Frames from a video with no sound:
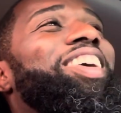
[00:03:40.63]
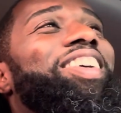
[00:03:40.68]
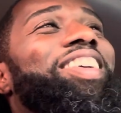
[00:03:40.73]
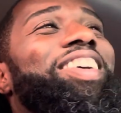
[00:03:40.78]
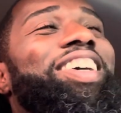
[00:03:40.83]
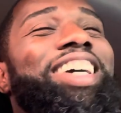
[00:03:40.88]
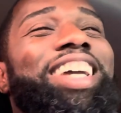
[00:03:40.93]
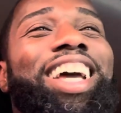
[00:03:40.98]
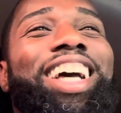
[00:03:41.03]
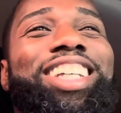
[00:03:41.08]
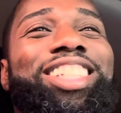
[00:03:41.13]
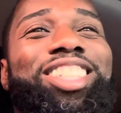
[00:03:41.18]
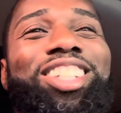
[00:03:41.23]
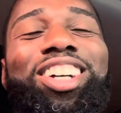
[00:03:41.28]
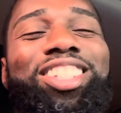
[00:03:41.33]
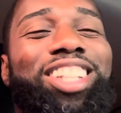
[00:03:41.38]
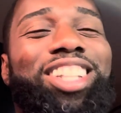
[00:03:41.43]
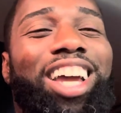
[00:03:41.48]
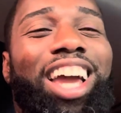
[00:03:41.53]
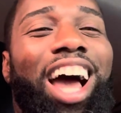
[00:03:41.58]
But yeah, so
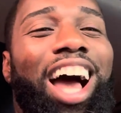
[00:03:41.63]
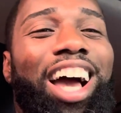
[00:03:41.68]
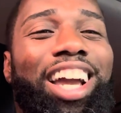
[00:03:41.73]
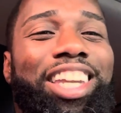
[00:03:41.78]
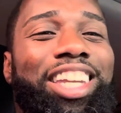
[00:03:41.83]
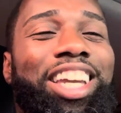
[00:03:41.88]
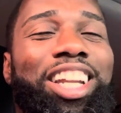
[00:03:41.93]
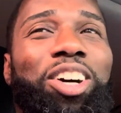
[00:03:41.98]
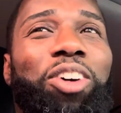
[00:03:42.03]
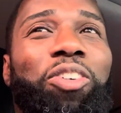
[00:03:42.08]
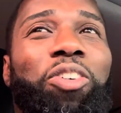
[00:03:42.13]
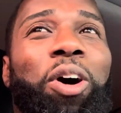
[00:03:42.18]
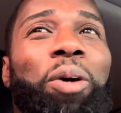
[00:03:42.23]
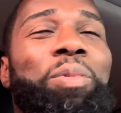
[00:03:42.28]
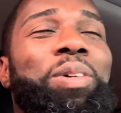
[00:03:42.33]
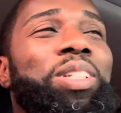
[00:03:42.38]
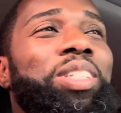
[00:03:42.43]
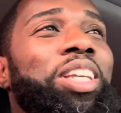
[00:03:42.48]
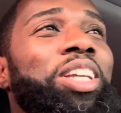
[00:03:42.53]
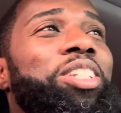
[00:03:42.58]
it's like, how can a
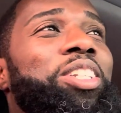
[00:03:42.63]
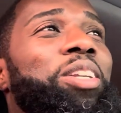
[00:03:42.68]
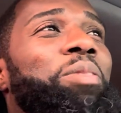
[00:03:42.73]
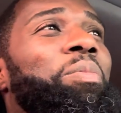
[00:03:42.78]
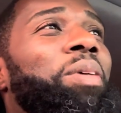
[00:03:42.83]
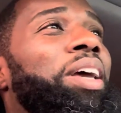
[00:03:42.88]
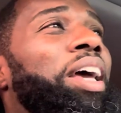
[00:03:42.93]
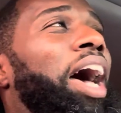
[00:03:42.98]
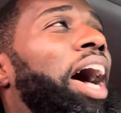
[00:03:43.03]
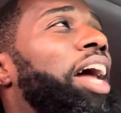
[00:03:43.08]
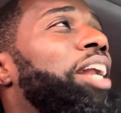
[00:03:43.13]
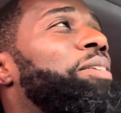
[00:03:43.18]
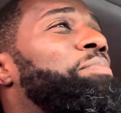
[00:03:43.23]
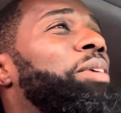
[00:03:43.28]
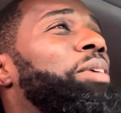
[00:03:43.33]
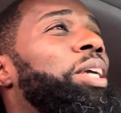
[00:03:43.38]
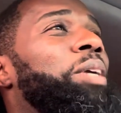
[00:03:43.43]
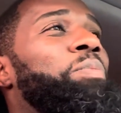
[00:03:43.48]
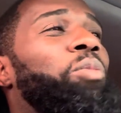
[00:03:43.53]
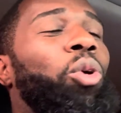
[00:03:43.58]
woman teach a man how to
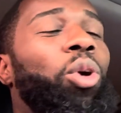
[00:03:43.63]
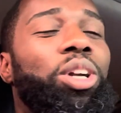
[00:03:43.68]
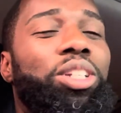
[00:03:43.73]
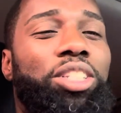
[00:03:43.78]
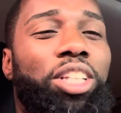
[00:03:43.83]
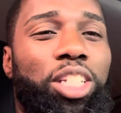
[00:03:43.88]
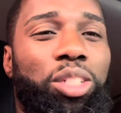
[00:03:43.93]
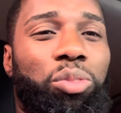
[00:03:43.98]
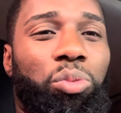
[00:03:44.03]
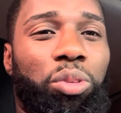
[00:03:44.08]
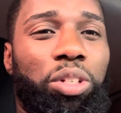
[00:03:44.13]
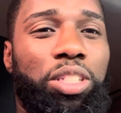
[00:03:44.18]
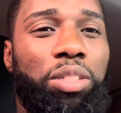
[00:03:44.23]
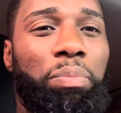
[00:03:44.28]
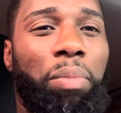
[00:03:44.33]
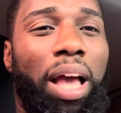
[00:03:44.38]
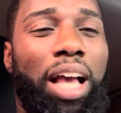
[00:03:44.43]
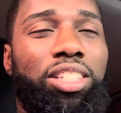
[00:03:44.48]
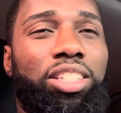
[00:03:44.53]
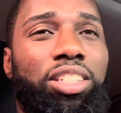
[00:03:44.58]
be more in touch with his
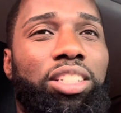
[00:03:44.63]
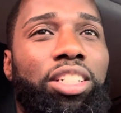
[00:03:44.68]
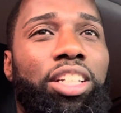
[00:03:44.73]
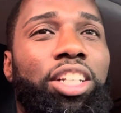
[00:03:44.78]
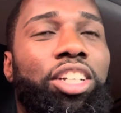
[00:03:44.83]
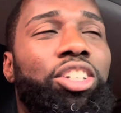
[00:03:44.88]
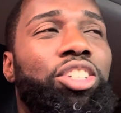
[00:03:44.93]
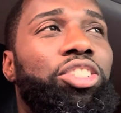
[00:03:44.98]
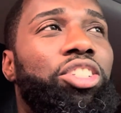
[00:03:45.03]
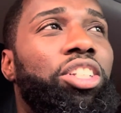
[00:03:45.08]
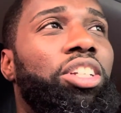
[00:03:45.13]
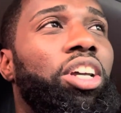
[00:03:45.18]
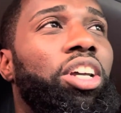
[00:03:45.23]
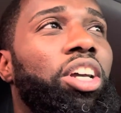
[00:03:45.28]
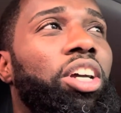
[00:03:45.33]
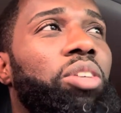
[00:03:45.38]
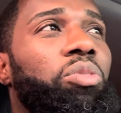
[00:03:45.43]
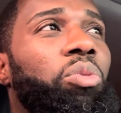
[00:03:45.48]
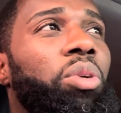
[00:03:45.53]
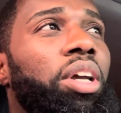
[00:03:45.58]
masculine energy
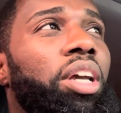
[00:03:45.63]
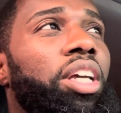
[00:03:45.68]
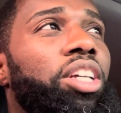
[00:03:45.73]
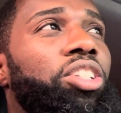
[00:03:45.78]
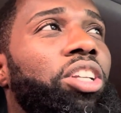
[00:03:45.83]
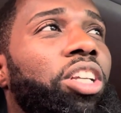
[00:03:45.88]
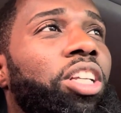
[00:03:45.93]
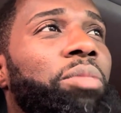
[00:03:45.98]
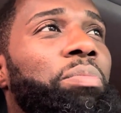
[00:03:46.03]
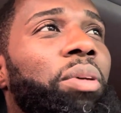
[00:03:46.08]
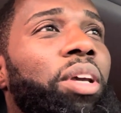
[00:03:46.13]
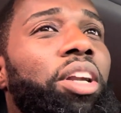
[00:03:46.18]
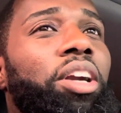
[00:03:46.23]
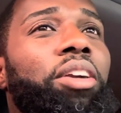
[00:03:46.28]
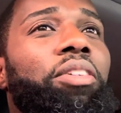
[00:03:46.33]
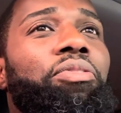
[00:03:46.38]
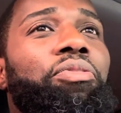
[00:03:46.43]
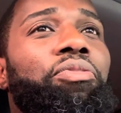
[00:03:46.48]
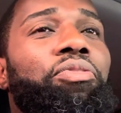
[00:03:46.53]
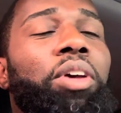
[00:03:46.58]
when she's been
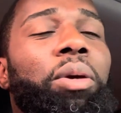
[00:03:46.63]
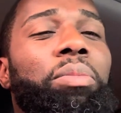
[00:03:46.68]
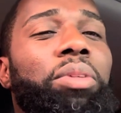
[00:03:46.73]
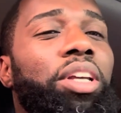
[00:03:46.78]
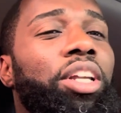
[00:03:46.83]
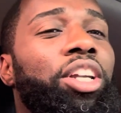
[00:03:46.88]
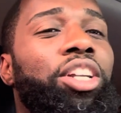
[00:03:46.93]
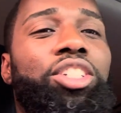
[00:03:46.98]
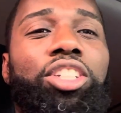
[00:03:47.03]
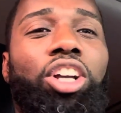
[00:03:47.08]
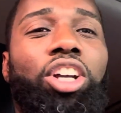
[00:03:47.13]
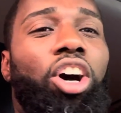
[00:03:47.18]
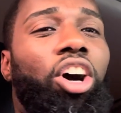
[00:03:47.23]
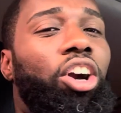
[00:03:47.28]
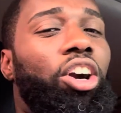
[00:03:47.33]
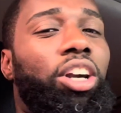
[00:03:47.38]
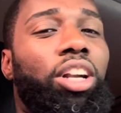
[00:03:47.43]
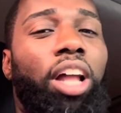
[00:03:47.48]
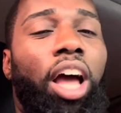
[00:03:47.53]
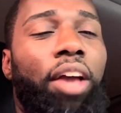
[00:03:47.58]
her feminine energy all
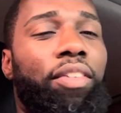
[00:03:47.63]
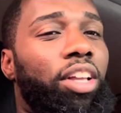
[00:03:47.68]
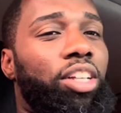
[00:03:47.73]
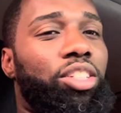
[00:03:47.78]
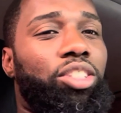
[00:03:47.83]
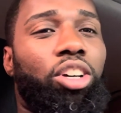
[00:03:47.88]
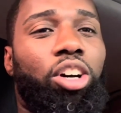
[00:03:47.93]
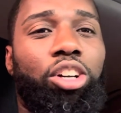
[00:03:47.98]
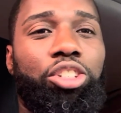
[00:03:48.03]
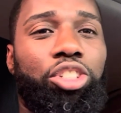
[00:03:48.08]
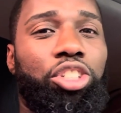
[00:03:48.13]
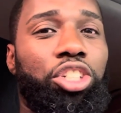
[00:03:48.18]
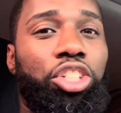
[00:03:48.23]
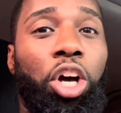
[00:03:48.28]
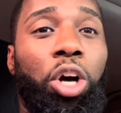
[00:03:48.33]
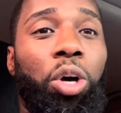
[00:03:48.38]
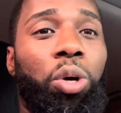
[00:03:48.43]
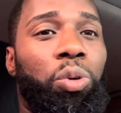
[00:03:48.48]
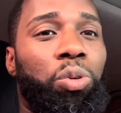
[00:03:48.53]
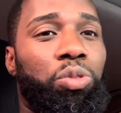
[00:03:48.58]
her life? that's all she
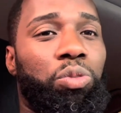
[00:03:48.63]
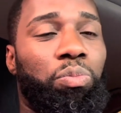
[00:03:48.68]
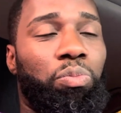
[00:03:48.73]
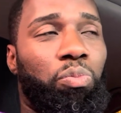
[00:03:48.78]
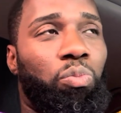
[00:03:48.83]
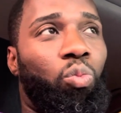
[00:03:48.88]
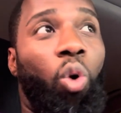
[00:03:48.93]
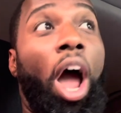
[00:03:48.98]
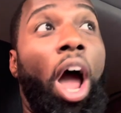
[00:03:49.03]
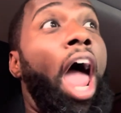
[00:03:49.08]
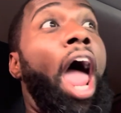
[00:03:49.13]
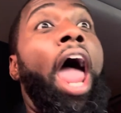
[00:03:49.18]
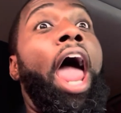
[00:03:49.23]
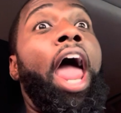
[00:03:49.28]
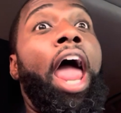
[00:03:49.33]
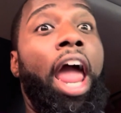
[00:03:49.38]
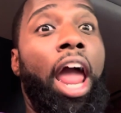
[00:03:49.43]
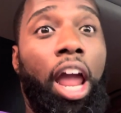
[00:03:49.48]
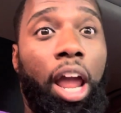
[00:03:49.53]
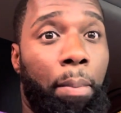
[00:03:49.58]
knows,
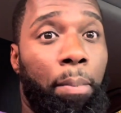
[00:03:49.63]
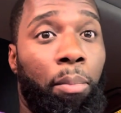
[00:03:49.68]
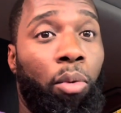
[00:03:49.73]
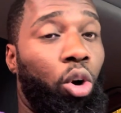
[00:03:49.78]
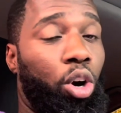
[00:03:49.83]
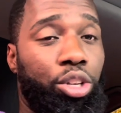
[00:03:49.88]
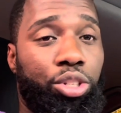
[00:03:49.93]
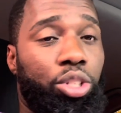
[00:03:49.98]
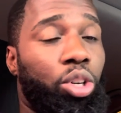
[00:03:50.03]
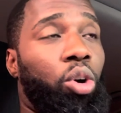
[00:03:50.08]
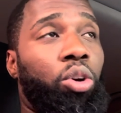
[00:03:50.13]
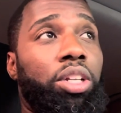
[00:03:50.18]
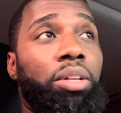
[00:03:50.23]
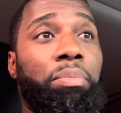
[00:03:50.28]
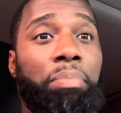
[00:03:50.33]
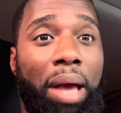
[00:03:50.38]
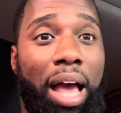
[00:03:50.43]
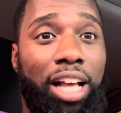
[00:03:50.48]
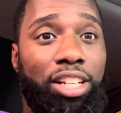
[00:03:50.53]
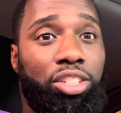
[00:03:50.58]
way more so
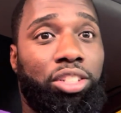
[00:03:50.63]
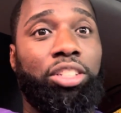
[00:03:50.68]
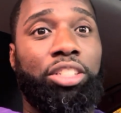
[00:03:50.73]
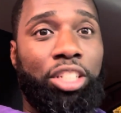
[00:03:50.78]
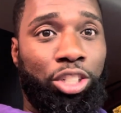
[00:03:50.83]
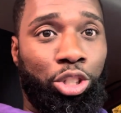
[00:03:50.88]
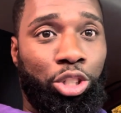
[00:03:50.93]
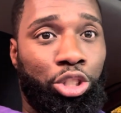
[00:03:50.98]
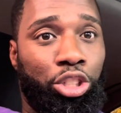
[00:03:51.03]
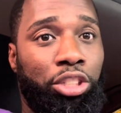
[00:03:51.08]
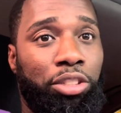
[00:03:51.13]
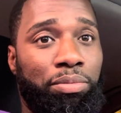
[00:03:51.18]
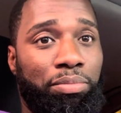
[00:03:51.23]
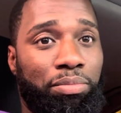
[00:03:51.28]
than masculine energy.